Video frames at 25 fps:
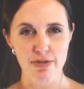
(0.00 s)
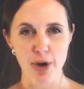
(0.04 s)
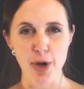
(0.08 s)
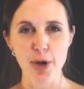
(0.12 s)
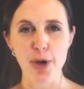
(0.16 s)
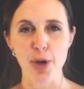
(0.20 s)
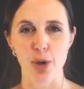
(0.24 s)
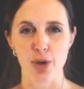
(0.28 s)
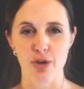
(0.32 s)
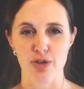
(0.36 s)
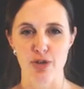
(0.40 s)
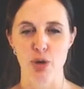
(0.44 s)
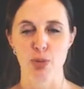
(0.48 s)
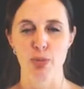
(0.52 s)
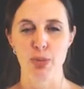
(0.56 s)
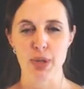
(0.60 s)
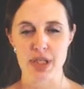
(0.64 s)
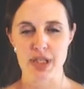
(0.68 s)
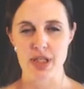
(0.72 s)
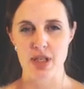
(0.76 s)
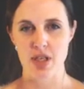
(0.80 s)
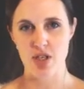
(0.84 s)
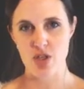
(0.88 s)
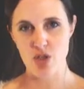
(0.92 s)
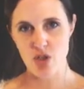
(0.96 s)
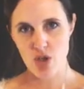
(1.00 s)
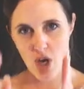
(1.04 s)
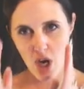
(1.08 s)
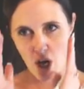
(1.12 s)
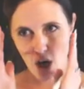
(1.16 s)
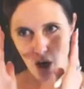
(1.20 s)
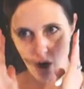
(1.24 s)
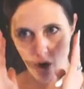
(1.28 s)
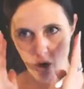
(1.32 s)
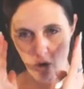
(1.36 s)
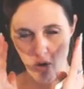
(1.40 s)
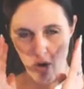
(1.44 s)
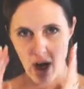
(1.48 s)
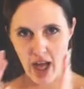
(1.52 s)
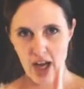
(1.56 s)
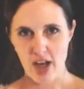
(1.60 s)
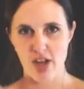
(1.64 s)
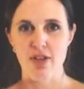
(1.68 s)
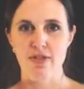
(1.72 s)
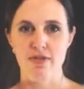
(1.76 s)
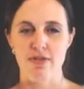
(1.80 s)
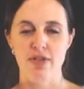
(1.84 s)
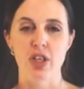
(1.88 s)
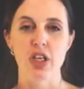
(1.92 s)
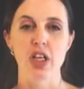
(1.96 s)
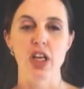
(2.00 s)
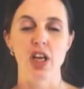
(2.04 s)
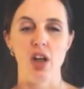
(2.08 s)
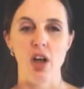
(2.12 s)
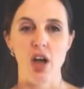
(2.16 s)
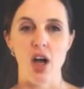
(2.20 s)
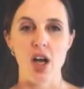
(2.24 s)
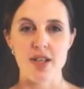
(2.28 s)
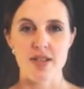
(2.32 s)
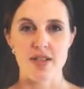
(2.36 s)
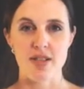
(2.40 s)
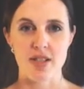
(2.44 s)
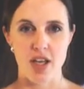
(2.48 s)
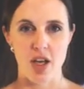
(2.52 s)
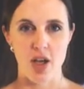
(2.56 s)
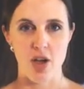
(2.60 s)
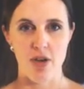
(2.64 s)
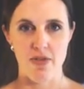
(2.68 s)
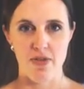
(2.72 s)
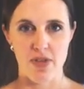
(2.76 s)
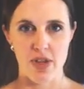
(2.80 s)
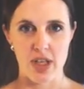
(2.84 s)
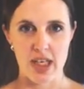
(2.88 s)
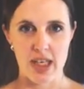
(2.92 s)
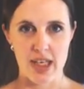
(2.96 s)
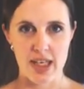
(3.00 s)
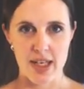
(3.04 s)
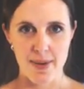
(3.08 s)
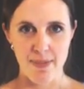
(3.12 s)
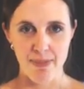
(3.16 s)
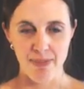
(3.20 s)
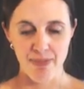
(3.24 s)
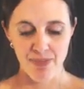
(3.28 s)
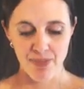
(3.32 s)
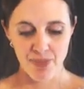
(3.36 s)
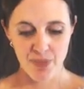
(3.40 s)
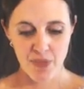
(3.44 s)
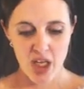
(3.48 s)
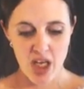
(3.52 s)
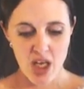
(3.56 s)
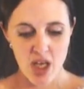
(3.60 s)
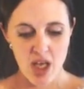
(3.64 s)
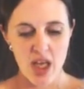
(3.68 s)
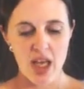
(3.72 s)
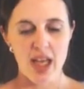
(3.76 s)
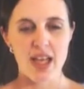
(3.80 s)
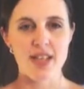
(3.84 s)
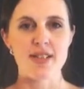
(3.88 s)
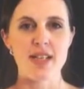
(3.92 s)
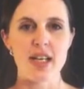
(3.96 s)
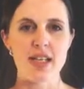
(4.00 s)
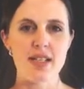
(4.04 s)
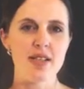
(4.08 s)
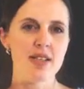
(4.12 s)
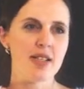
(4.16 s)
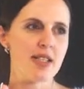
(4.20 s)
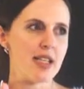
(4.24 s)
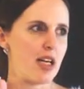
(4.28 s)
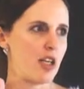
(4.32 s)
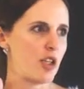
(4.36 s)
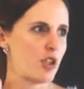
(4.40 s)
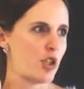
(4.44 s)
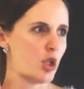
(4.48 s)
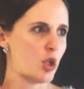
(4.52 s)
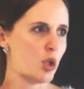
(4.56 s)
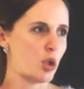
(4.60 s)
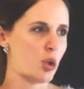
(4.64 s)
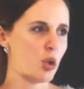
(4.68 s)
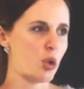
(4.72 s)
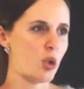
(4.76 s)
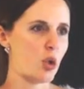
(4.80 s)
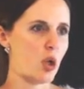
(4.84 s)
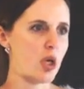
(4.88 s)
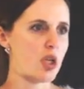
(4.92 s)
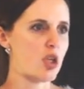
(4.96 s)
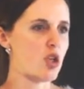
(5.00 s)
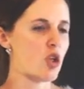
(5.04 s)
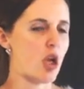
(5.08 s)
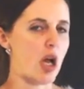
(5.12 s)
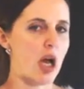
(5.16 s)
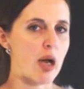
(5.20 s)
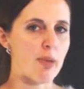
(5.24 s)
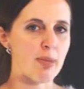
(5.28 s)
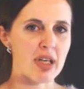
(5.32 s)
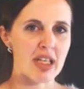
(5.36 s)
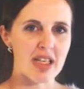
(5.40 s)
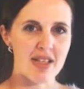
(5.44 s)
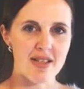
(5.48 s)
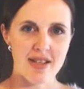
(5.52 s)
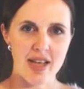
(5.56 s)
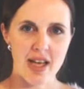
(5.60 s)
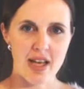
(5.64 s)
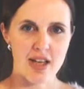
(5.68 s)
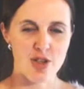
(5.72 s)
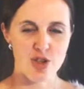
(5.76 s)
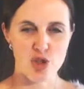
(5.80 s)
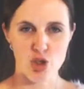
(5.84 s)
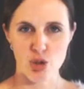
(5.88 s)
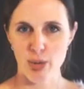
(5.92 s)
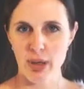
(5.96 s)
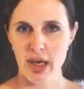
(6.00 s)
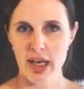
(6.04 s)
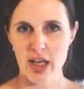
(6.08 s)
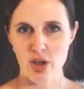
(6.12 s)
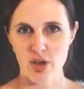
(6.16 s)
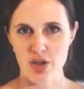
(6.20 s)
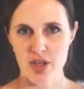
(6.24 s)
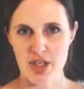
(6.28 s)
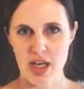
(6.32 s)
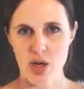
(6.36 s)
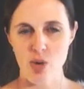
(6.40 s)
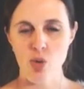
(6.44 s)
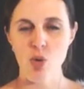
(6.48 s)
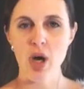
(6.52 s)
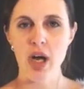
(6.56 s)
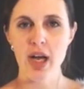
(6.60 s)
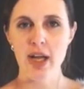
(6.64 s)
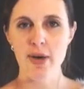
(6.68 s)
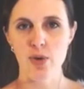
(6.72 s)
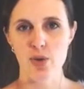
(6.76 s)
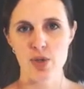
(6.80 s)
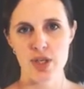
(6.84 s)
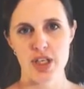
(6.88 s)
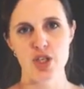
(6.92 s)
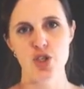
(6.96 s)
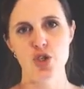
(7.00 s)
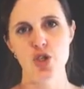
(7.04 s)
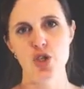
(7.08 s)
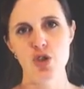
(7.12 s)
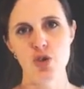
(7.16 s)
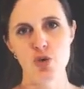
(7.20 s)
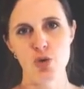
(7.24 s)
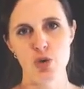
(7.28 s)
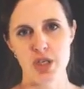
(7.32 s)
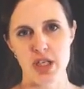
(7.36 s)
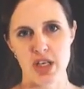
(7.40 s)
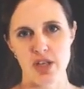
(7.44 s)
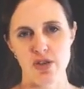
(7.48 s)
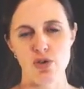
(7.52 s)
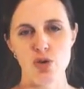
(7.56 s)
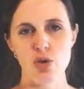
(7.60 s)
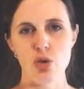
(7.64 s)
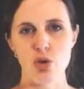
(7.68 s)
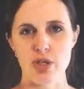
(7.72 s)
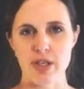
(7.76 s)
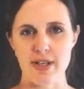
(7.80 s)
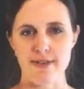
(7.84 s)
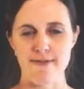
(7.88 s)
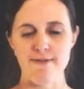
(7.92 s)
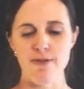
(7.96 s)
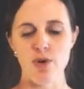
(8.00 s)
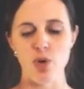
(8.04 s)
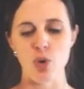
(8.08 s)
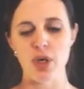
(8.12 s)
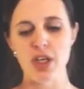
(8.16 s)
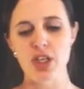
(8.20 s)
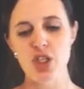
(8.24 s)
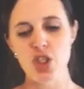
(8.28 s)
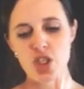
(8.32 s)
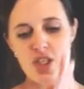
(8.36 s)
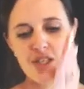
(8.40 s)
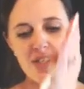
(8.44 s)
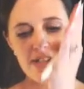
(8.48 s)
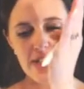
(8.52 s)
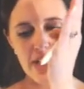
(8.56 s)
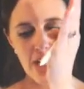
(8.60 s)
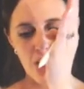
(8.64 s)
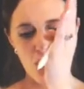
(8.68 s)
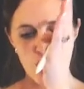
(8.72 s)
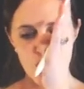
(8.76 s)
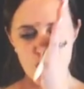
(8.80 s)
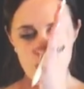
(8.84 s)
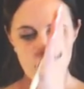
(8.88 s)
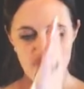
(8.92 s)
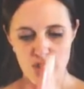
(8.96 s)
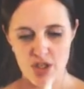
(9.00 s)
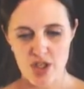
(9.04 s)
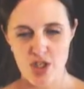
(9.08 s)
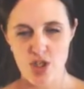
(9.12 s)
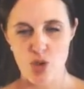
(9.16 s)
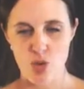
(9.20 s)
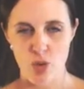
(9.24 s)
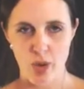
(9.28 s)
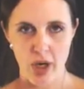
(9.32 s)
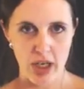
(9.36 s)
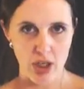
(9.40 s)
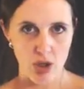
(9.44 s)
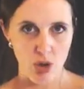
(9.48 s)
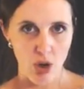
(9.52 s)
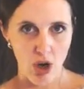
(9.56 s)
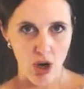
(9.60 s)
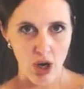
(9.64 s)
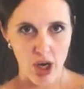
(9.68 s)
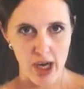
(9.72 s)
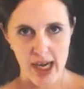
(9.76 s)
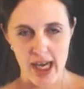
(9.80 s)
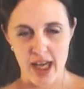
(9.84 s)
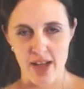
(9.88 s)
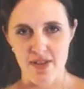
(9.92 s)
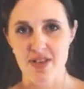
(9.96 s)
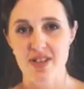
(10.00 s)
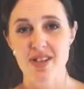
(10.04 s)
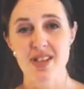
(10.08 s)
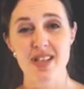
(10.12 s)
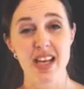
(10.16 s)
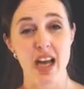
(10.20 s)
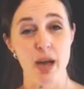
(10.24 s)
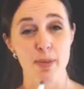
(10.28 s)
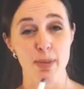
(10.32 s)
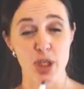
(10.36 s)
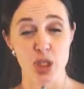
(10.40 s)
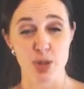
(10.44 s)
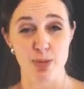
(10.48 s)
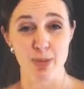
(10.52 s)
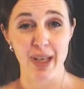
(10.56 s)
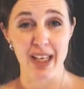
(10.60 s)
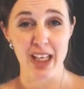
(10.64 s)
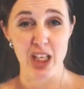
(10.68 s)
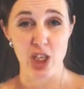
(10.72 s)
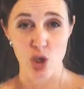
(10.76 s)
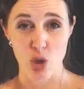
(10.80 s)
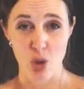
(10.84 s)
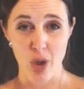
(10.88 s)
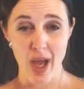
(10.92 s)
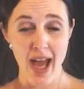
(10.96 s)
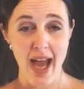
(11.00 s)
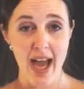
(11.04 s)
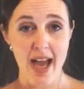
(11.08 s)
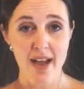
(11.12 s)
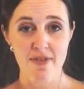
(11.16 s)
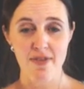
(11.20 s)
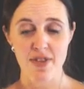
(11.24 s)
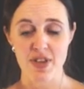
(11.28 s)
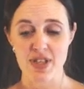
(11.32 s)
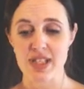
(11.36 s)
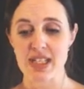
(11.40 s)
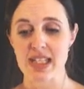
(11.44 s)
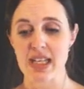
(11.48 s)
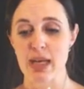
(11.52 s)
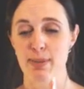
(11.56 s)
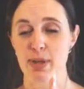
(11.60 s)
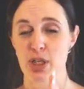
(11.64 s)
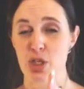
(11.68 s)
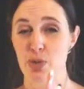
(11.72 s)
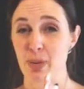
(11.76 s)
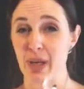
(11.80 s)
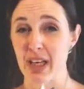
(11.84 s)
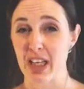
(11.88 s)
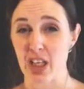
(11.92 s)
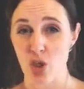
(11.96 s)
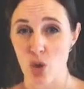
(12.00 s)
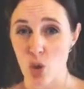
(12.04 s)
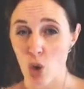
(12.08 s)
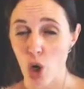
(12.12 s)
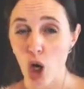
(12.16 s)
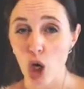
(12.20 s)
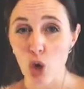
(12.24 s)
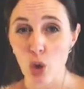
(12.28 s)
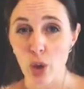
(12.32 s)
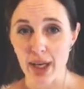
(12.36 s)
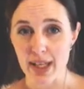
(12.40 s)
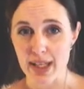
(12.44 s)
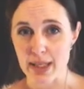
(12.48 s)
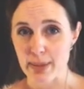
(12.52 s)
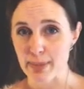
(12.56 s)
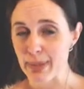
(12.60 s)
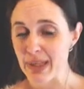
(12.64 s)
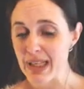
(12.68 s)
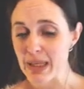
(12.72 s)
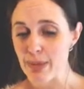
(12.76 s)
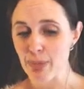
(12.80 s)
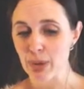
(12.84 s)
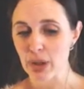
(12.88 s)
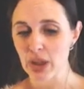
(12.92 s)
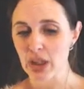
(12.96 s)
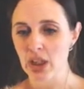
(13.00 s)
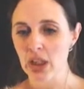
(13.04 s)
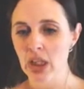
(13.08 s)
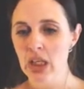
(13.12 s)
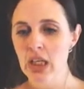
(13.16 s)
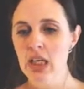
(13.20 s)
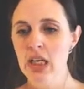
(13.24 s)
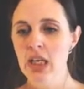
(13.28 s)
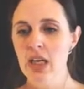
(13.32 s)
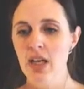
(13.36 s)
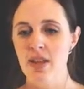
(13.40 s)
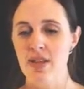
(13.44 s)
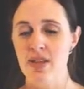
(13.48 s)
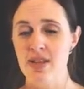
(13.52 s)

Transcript: a photo of your business right on the very last day of the year. It doesn't tell you, you know, how many sales you made on day one or day two or day three or day four. It just tells you this is where you are now. This is how much money you have. This is how much money you owe other people.